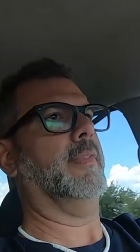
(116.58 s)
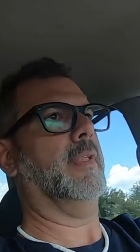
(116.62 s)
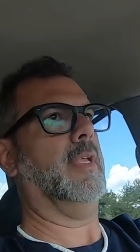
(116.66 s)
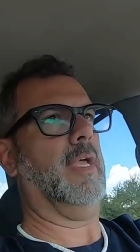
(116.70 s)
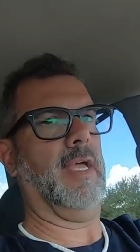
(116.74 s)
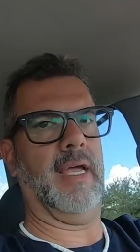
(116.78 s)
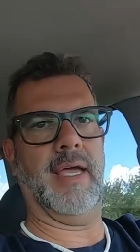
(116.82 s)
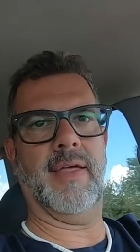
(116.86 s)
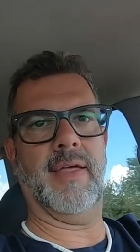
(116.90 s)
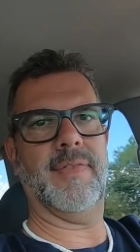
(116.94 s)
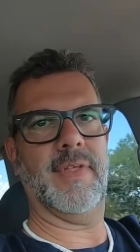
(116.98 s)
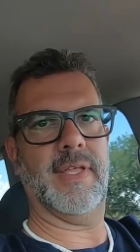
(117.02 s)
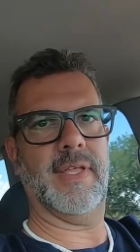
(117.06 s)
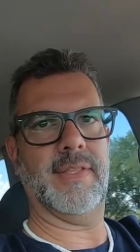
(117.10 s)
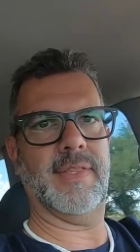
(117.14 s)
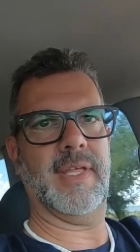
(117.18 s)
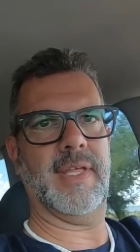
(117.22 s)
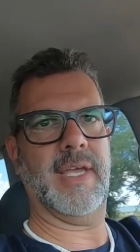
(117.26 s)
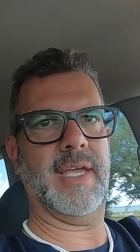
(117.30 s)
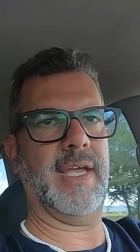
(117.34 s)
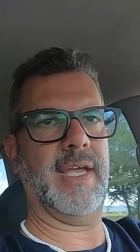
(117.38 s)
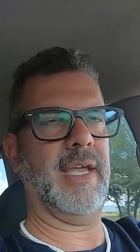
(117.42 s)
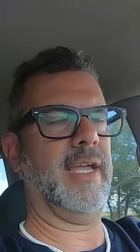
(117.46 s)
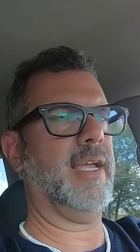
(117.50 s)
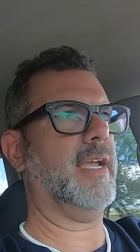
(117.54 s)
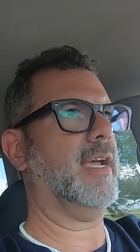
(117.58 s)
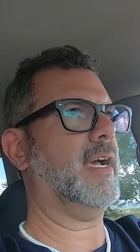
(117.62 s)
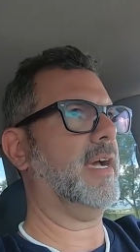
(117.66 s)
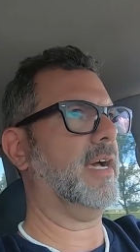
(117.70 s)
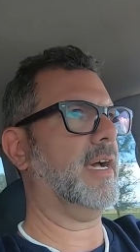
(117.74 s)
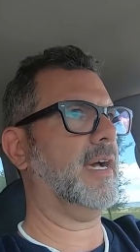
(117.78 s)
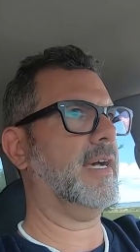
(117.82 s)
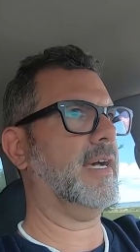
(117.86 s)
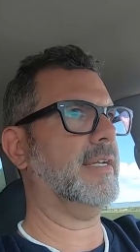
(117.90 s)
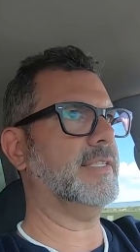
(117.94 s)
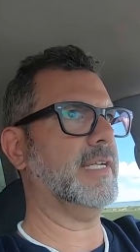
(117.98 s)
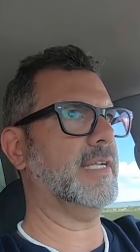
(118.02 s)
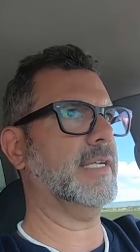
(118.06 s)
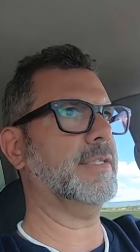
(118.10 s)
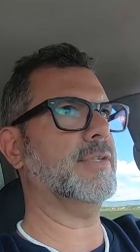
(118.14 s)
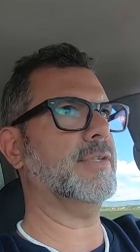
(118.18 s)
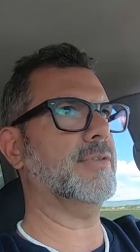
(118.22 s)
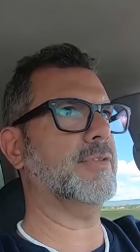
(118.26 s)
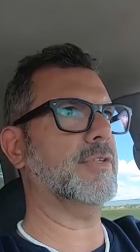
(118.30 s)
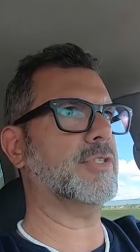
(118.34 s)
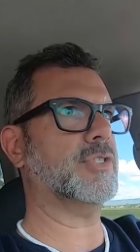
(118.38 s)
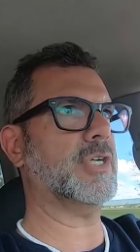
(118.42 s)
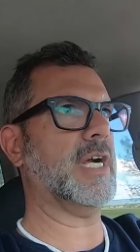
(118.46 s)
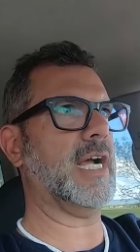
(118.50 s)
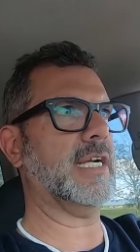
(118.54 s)
And then they dig through
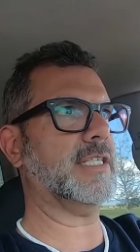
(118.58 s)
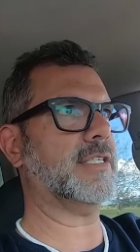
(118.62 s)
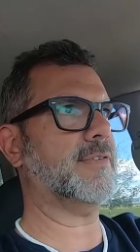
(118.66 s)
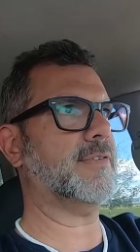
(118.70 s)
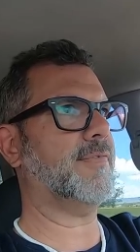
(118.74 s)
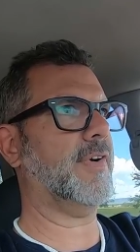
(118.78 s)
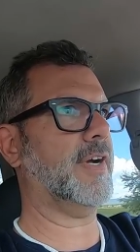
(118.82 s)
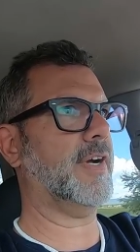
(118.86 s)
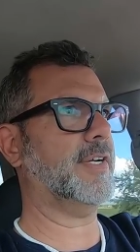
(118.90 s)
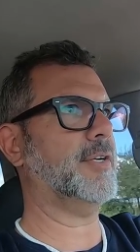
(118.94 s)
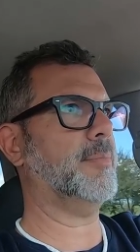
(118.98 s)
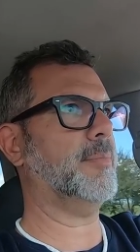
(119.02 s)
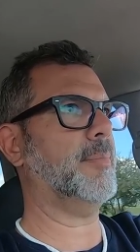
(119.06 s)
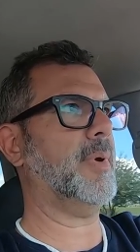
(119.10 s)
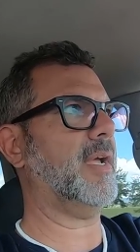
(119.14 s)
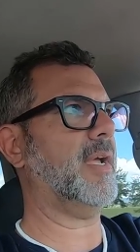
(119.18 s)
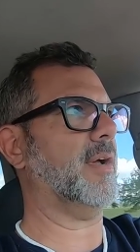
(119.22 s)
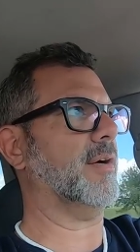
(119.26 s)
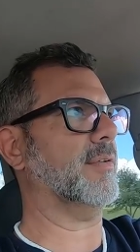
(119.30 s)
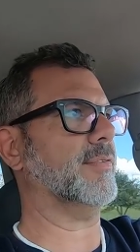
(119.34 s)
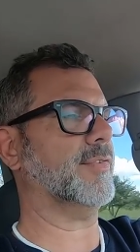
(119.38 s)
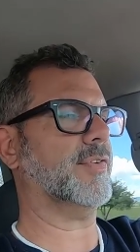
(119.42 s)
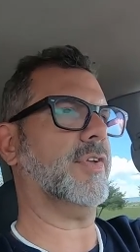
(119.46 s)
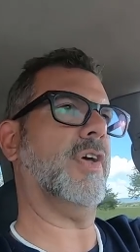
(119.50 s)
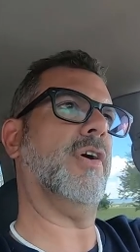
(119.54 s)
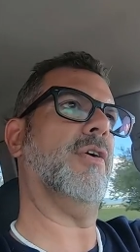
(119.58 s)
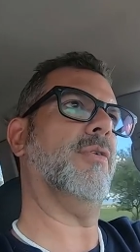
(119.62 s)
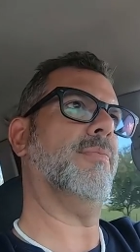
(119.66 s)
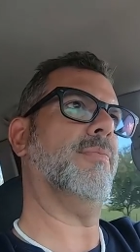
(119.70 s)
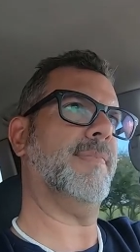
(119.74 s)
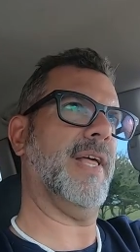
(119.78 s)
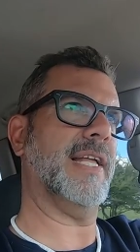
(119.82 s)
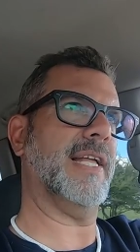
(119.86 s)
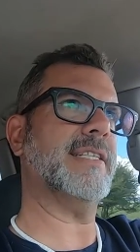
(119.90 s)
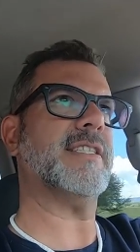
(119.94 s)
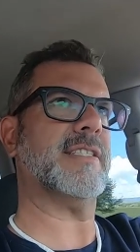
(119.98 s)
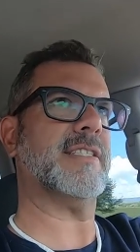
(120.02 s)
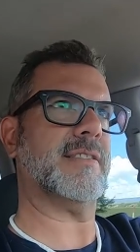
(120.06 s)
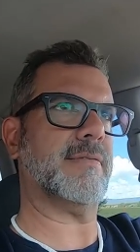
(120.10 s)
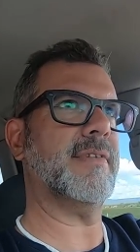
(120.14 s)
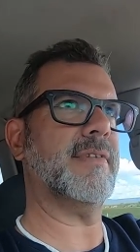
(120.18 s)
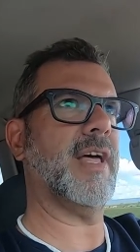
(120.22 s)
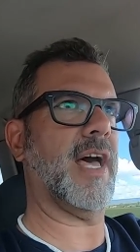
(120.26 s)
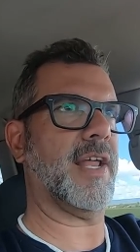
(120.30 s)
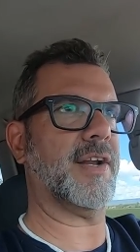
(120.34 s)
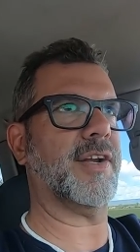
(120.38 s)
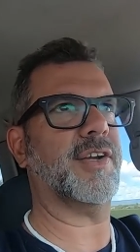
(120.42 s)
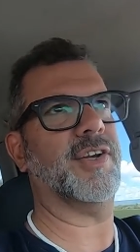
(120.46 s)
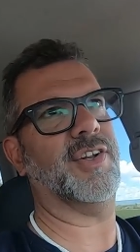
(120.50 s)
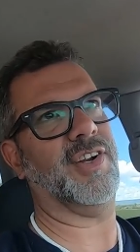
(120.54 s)
the trash and find your mail. So that's
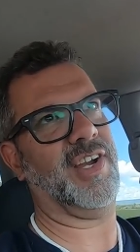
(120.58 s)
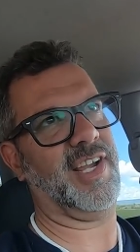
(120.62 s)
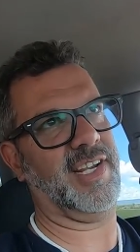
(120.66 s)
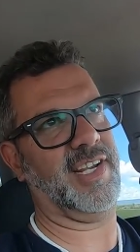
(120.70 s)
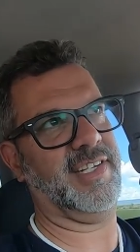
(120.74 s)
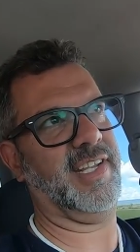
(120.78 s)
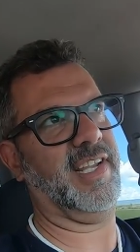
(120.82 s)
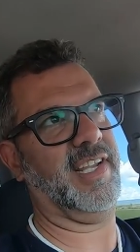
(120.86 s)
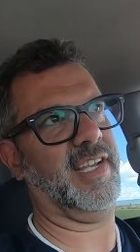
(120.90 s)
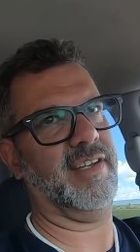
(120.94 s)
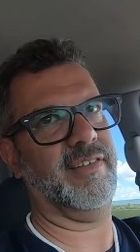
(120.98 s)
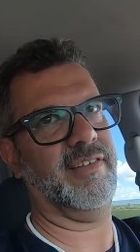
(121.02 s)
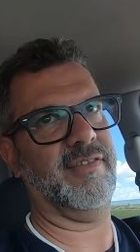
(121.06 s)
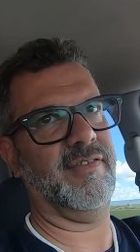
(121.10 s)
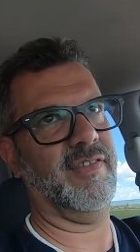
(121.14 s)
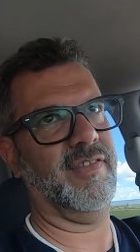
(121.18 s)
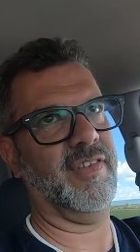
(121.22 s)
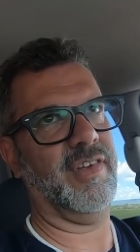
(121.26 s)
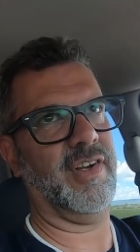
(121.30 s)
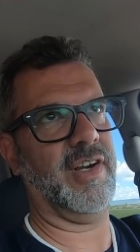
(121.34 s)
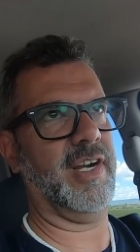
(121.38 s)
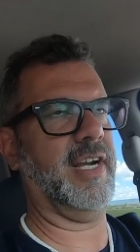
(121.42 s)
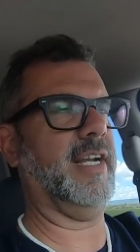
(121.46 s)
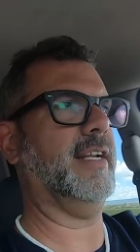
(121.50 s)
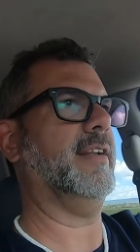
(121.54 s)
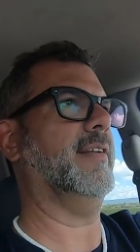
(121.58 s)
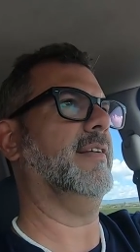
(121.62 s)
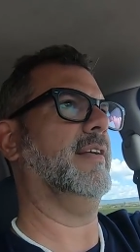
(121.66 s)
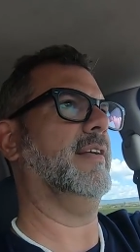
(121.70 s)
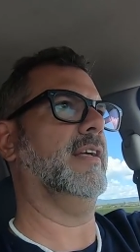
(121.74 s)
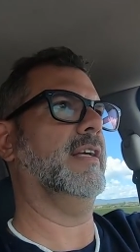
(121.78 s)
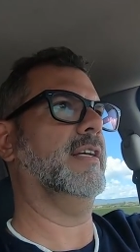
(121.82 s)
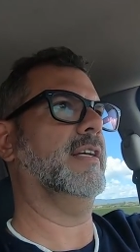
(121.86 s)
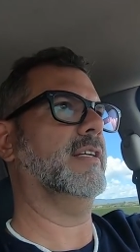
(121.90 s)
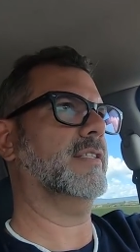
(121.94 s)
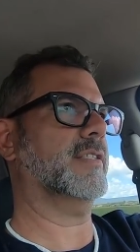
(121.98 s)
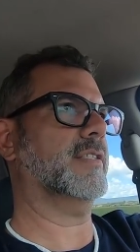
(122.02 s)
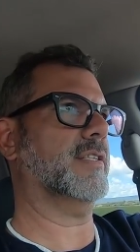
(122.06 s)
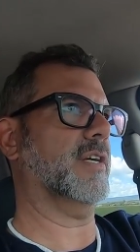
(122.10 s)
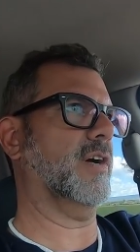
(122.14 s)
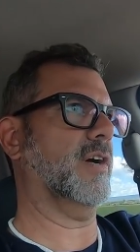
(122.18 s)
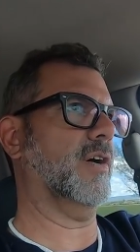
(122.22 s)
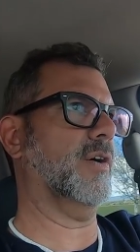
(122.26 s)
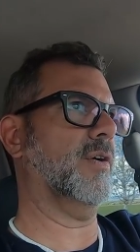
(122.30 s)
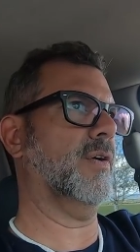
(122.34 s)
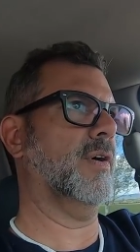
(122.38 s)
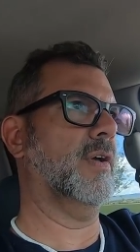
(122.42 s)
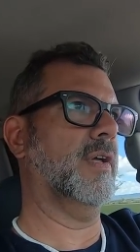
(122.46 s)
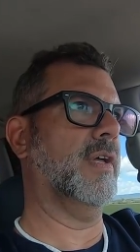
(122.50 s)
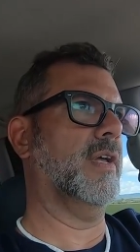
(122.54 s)
not a good idea, alright?
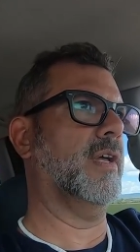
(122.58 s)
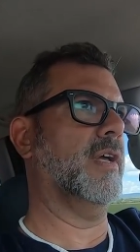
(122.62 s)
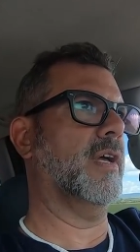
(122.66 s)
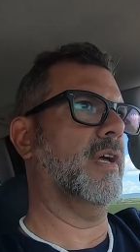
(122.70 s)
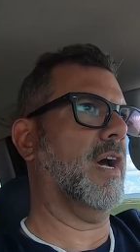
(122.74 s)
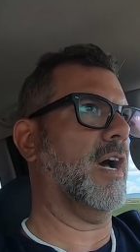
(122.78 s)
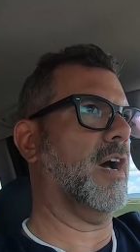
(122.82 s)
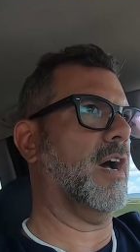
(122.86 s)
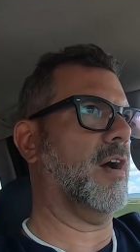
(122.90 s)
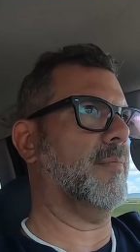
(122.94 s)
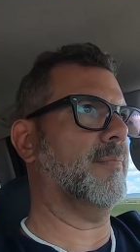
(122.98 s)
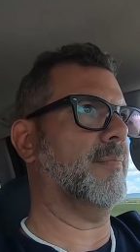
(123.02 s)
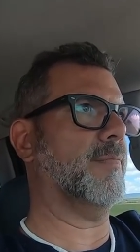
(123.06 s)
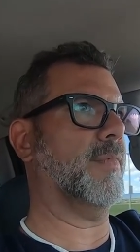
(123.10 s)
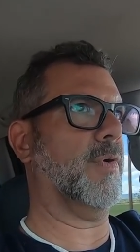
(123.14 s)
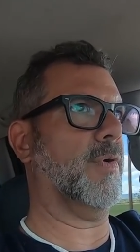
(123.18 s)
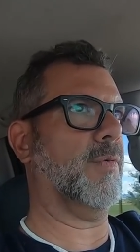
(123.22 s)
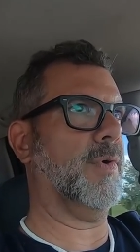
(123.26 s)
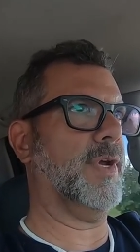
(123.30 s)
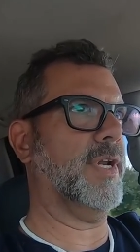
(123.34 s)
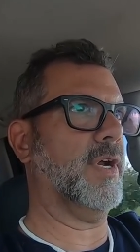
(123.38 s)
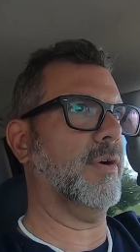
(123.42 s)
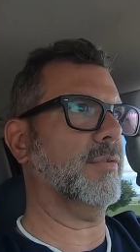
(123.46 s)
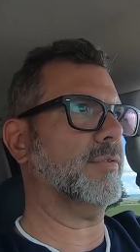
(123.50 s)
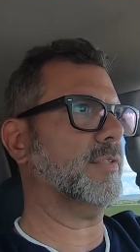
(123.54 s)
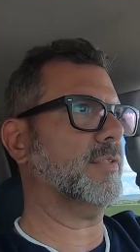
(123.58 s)
So we don't